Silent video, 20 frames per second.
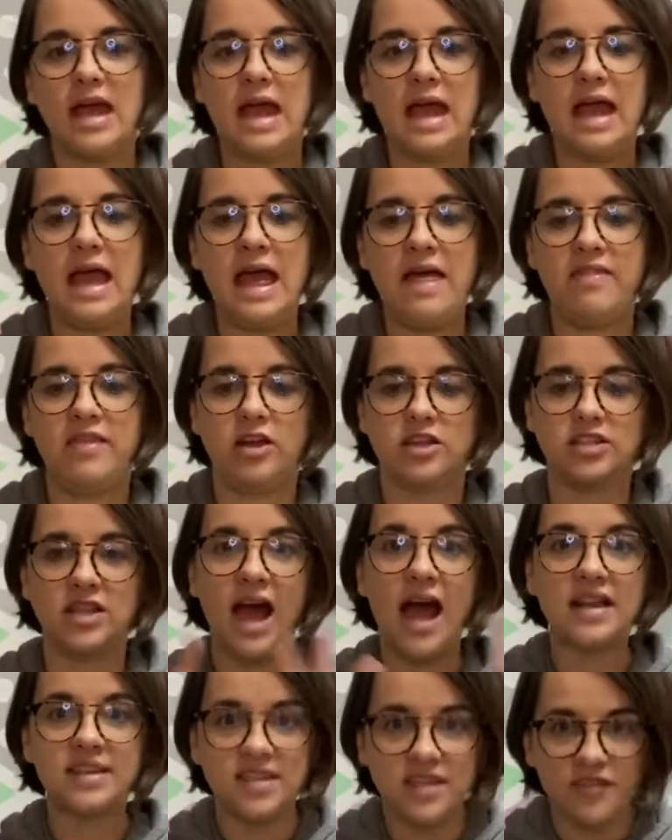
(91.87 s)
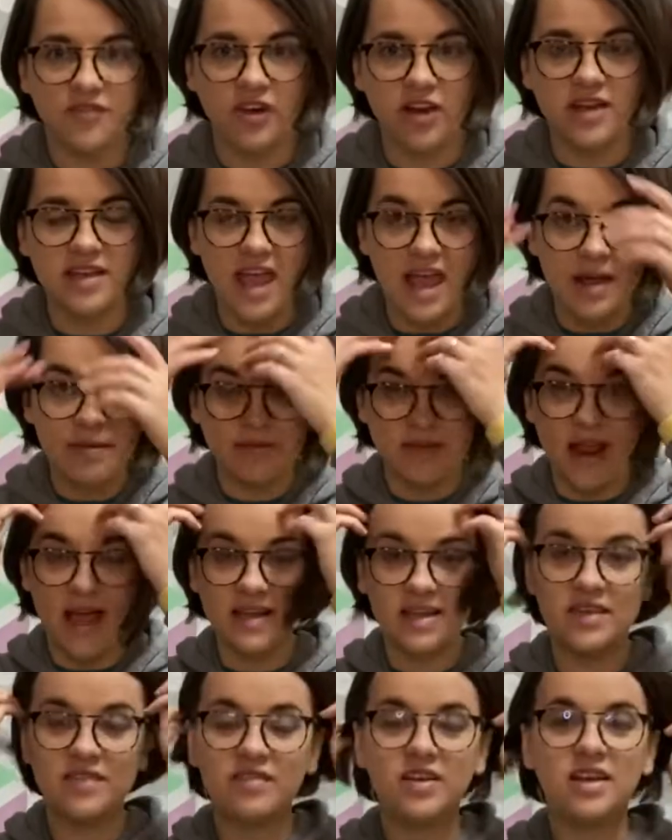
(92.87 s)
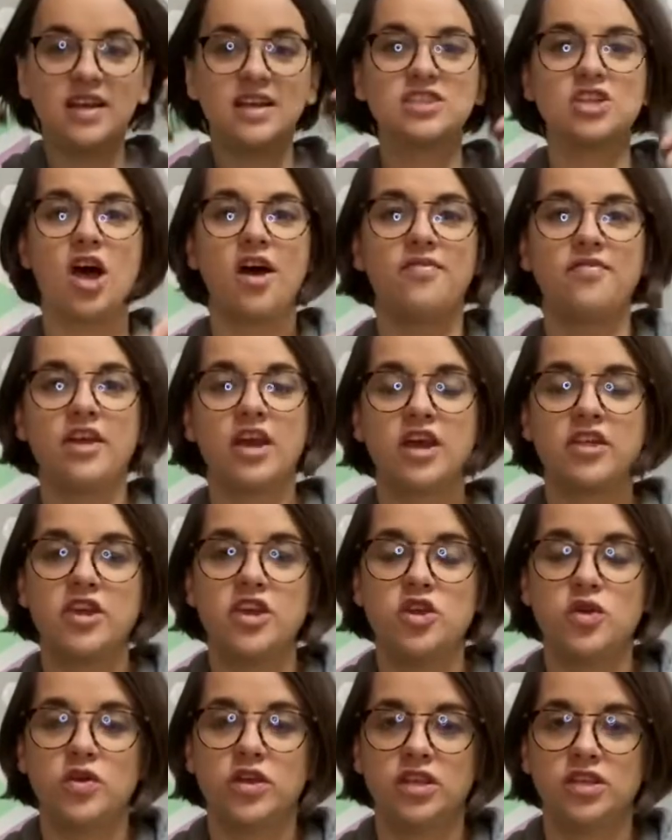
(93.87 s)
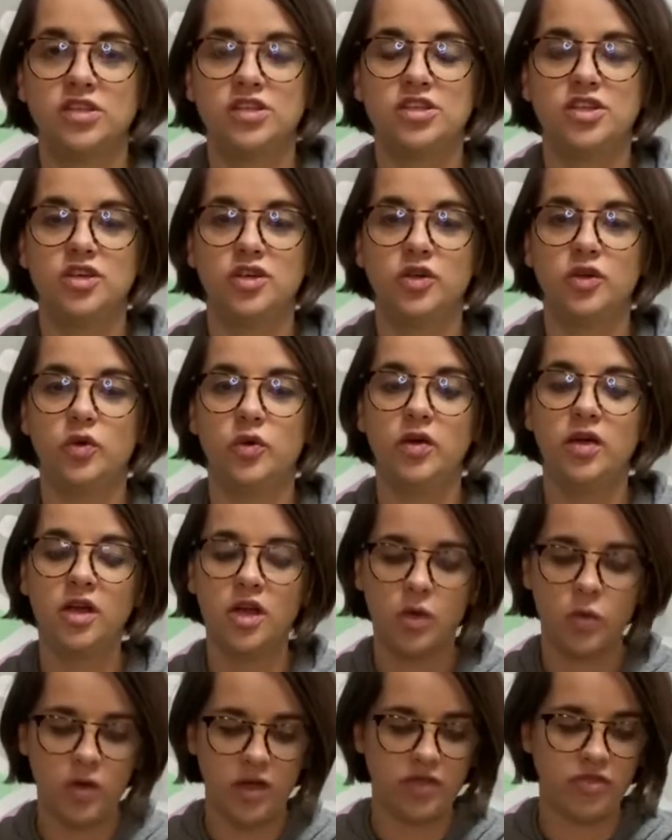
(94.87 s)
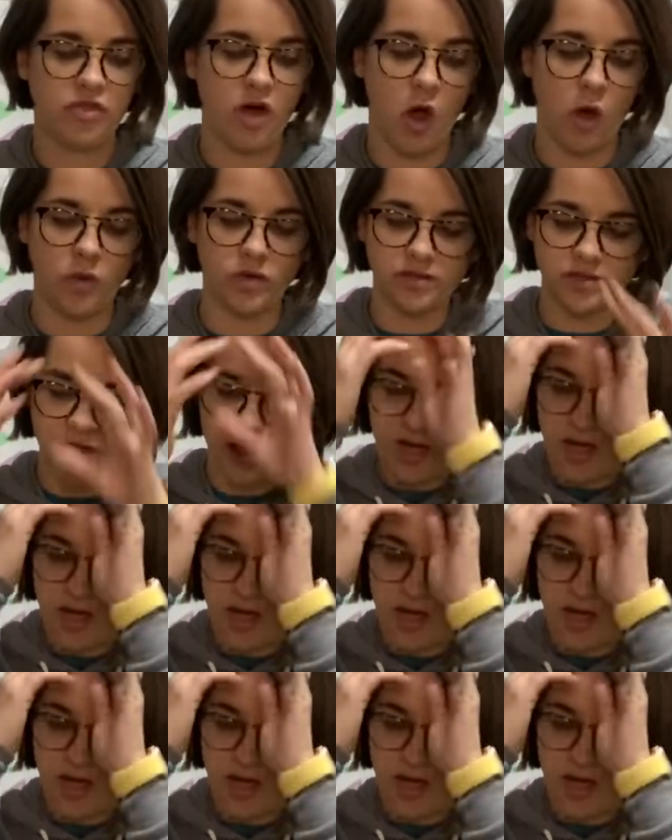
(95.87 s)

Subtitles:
And there's lots of different games and activities on there that you can do with those.